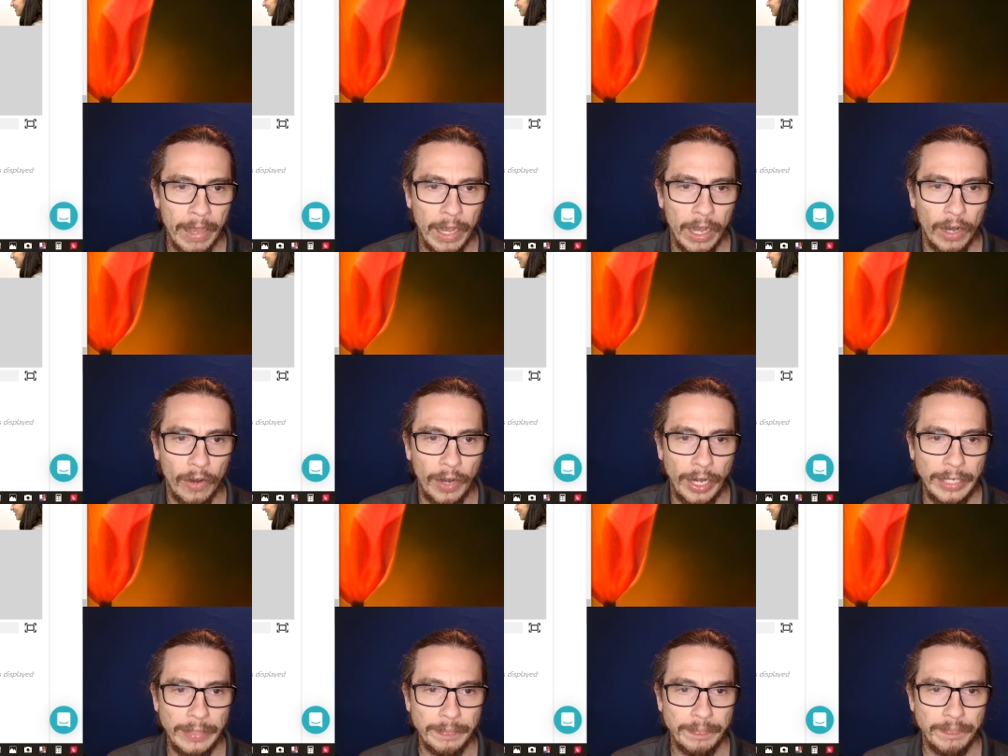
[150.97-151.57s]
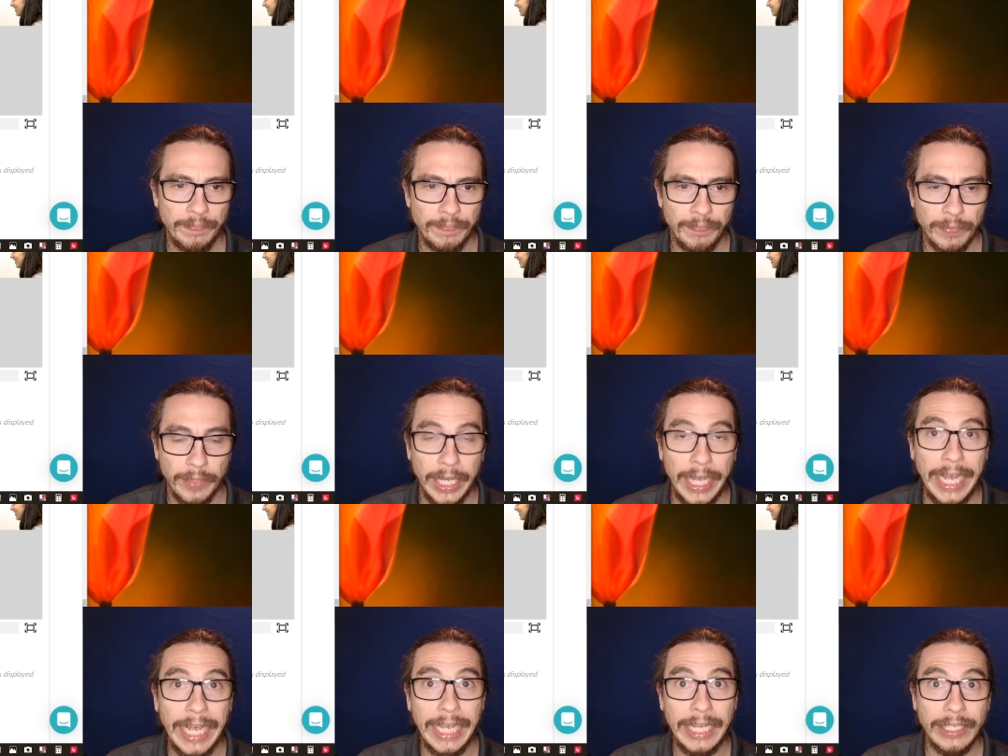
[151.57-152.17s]
All right.
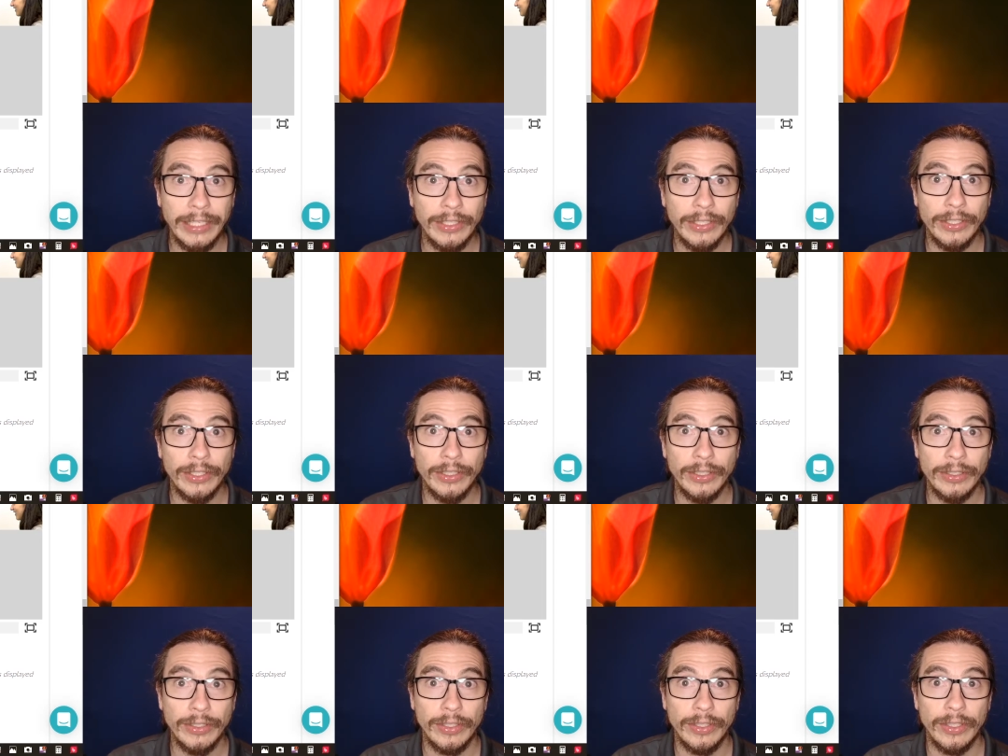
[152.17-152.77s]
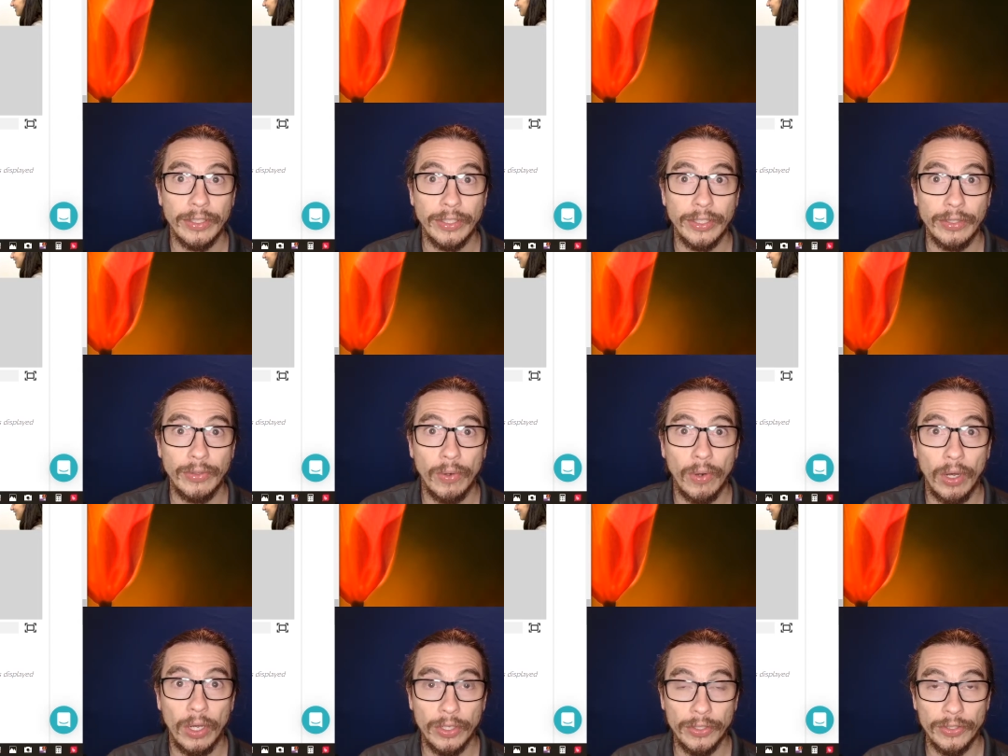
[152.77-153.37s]
And
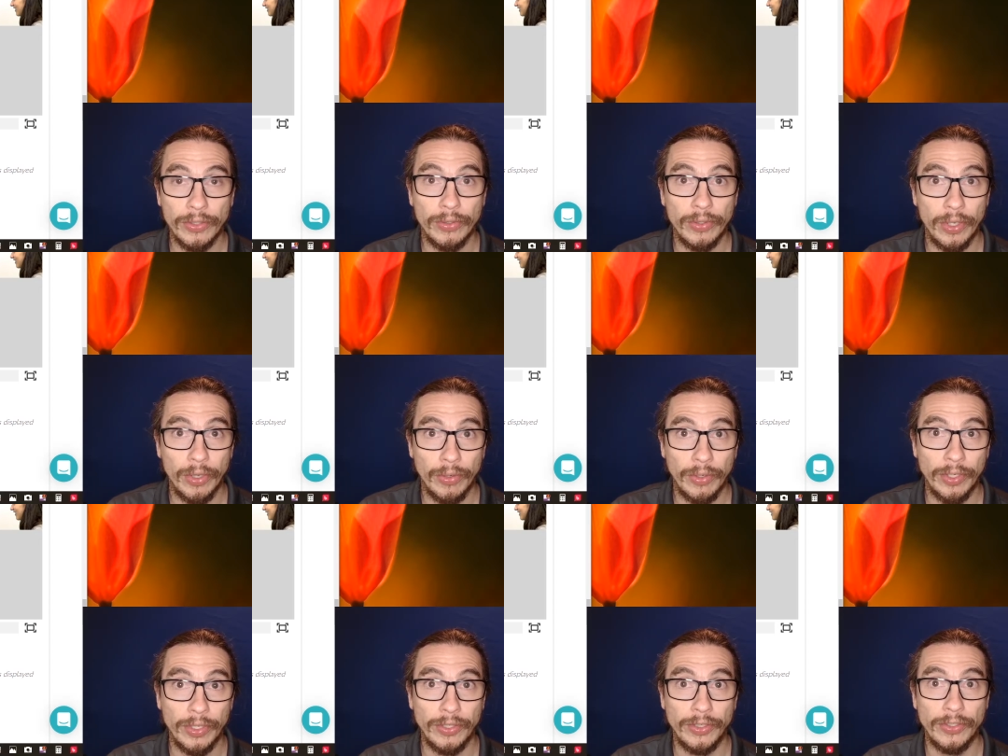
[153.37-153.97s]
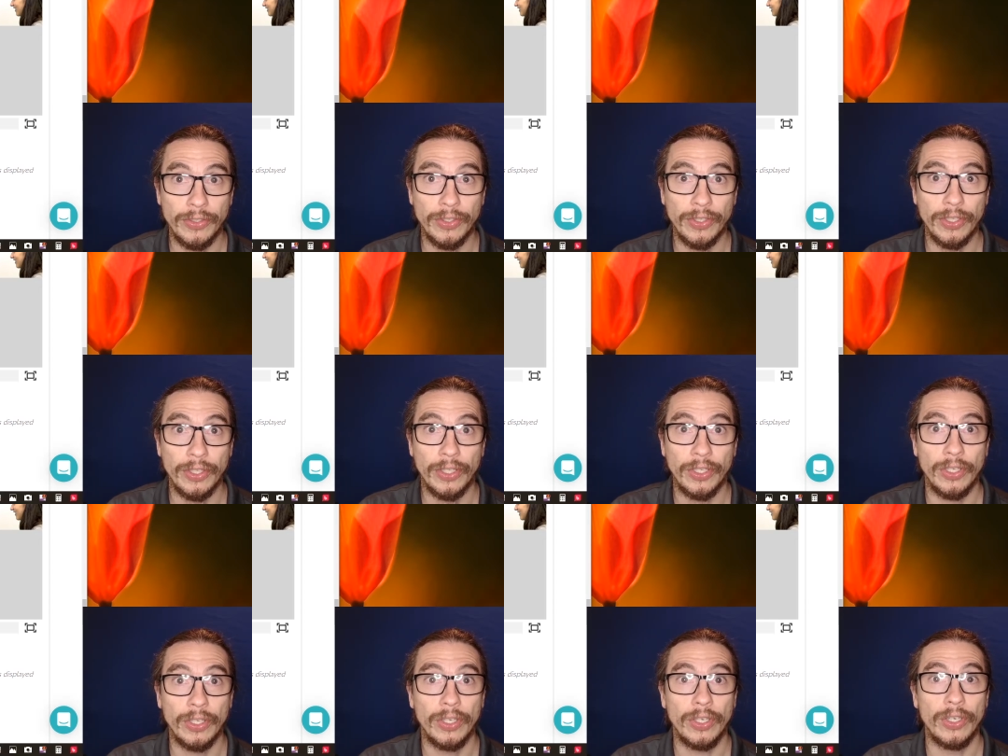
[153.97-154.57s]
you also notice
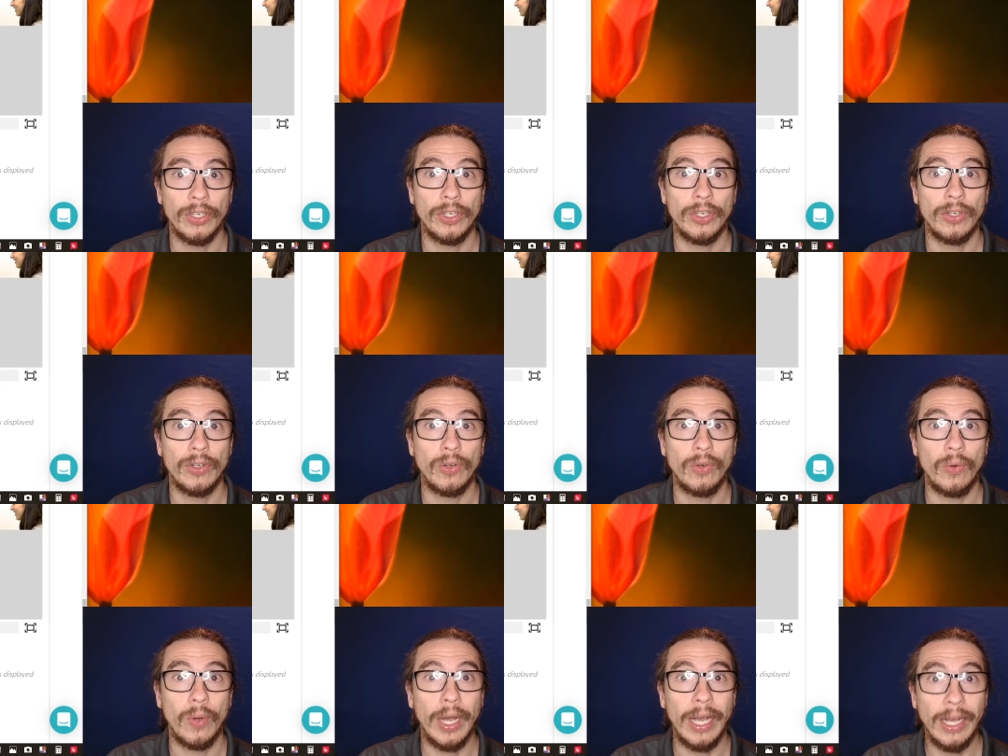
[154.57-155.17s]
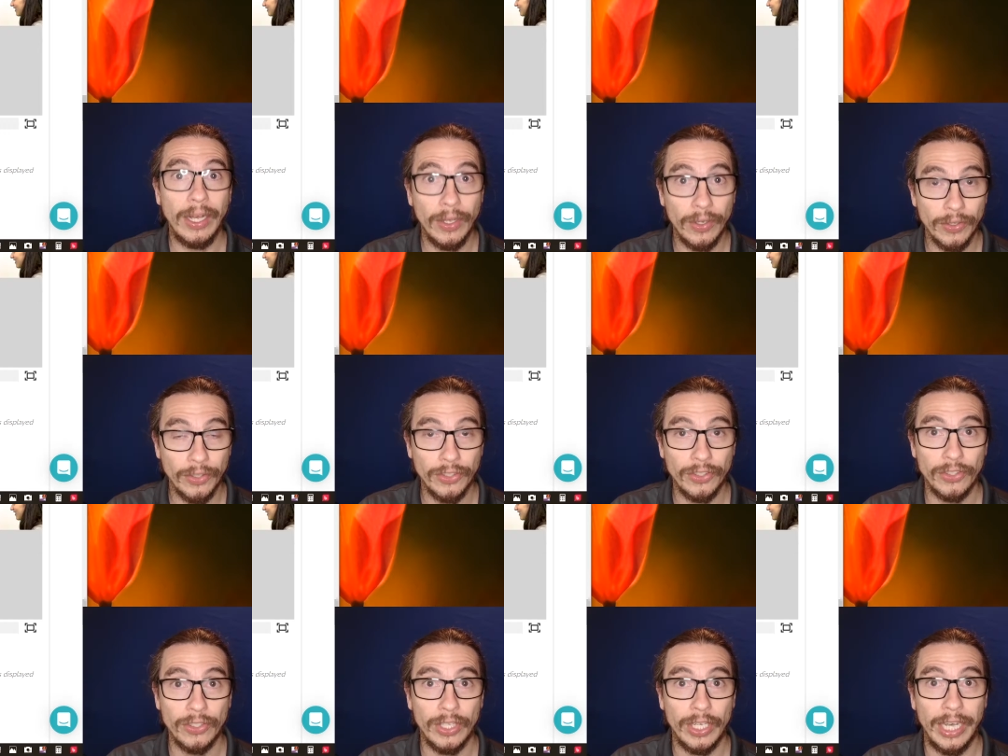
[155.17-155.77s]
who
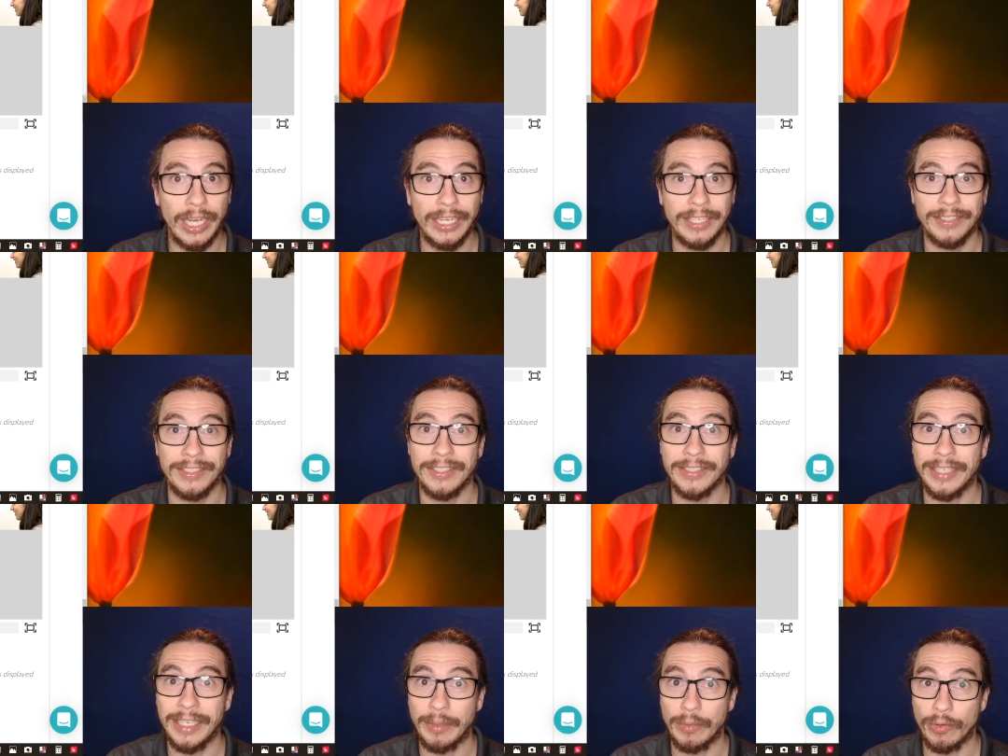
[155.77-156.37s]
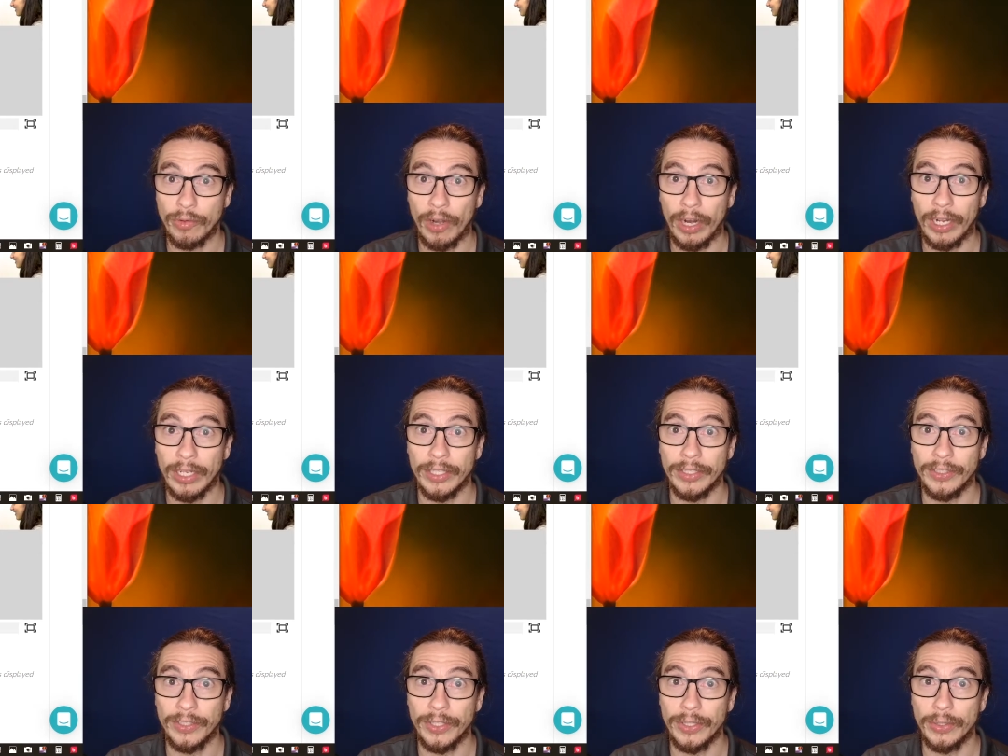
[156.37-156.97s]
else has the same trial
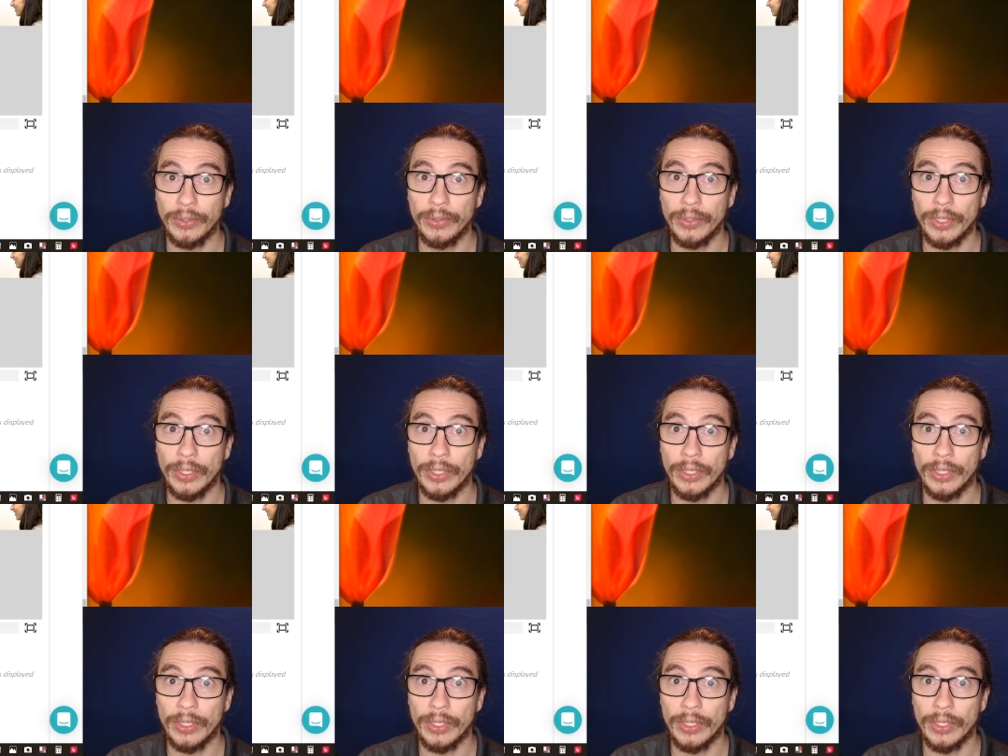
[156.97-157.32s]
as you,